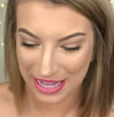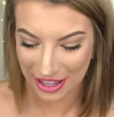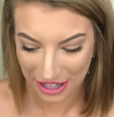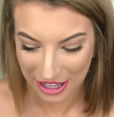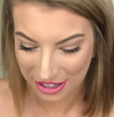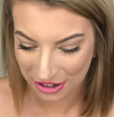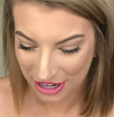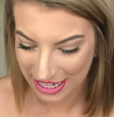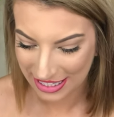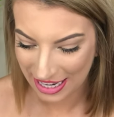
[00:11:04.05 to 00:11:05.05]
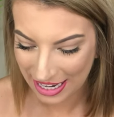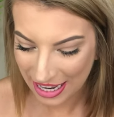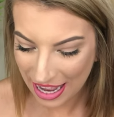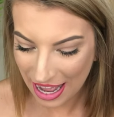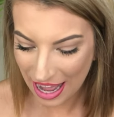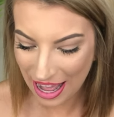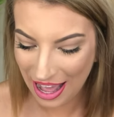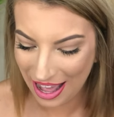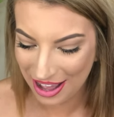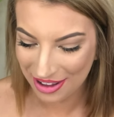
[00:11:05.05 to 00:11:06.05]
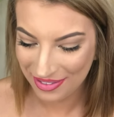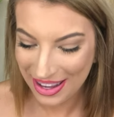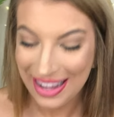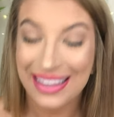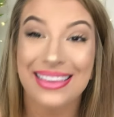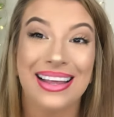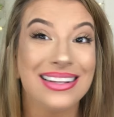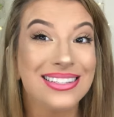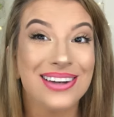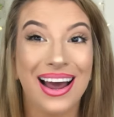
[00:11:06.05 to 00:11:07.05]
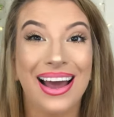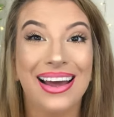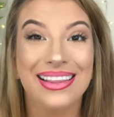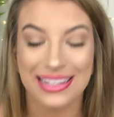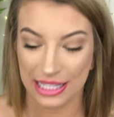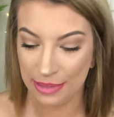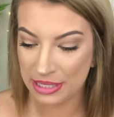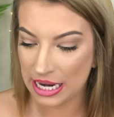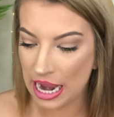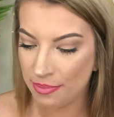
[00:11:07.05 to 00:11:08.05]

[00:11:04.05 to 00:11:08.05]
I look a little crazy. Let's try this lipstick.